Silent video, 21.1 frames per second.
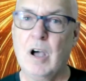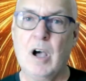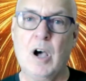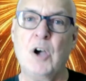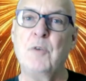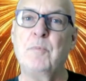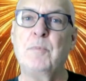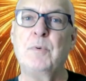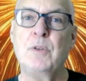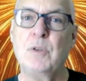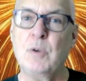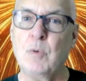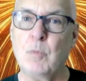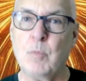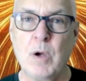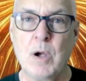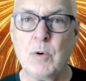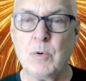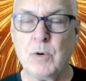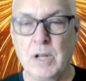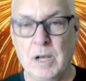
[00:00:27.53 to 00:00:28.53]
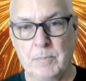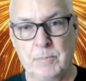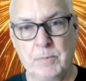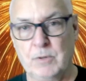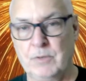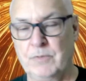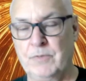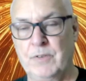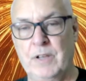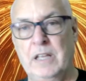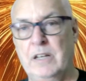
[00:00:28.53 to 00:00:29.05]
open the world up
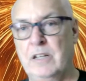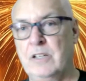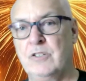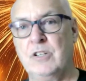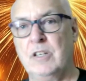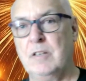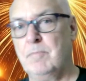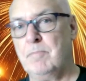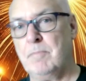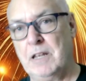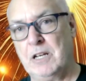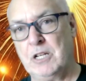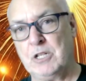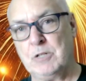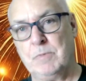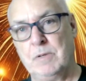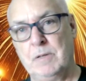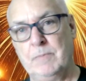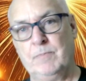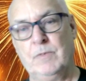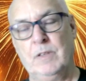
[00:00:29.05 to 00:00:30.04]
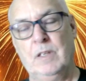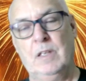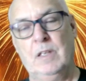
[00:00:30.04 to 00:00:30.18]
of energy management.